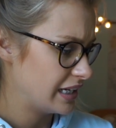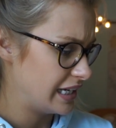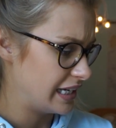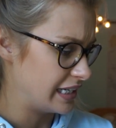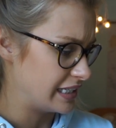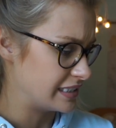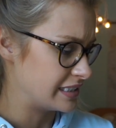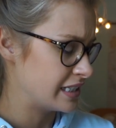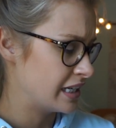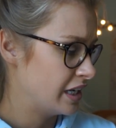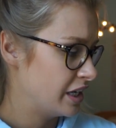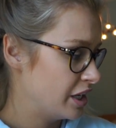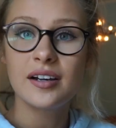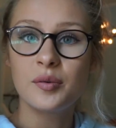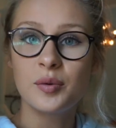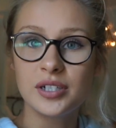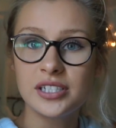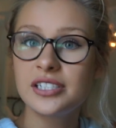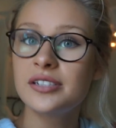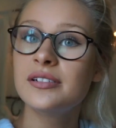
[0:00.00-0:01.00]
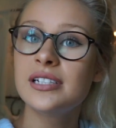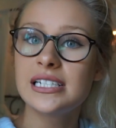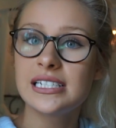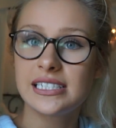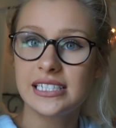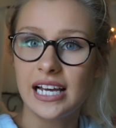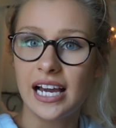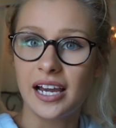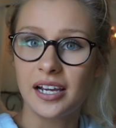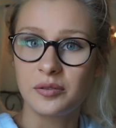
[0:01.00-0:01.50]
is once you
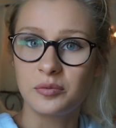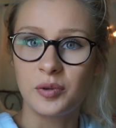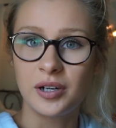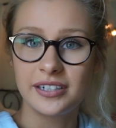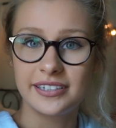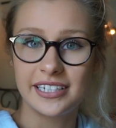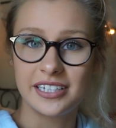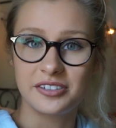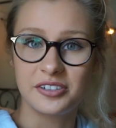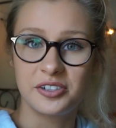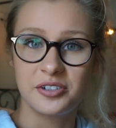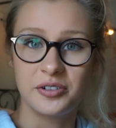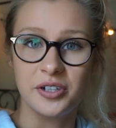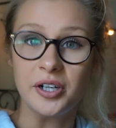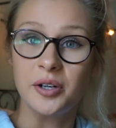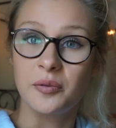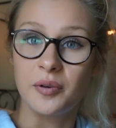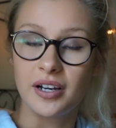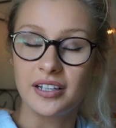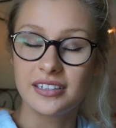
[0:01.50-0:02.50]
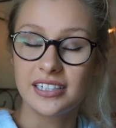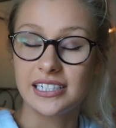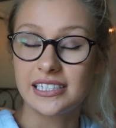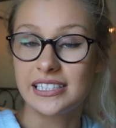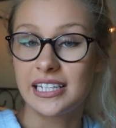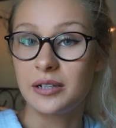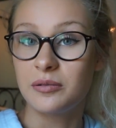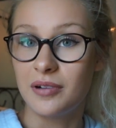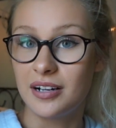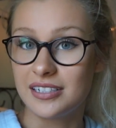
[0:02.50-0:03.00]
decide what days you're doing what, like
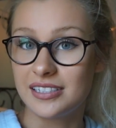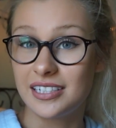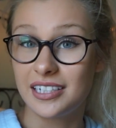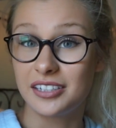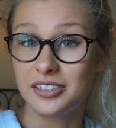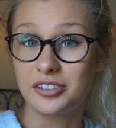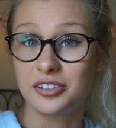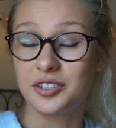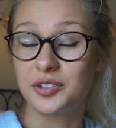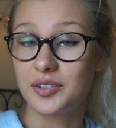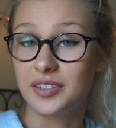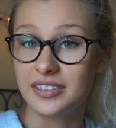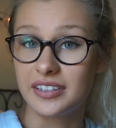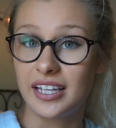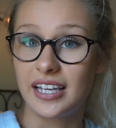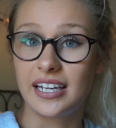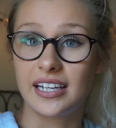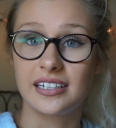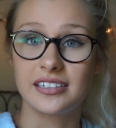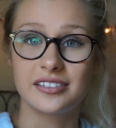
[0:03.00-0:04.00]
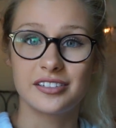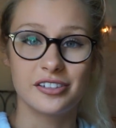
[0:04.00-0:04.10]
say Wednesdays you're doing legs,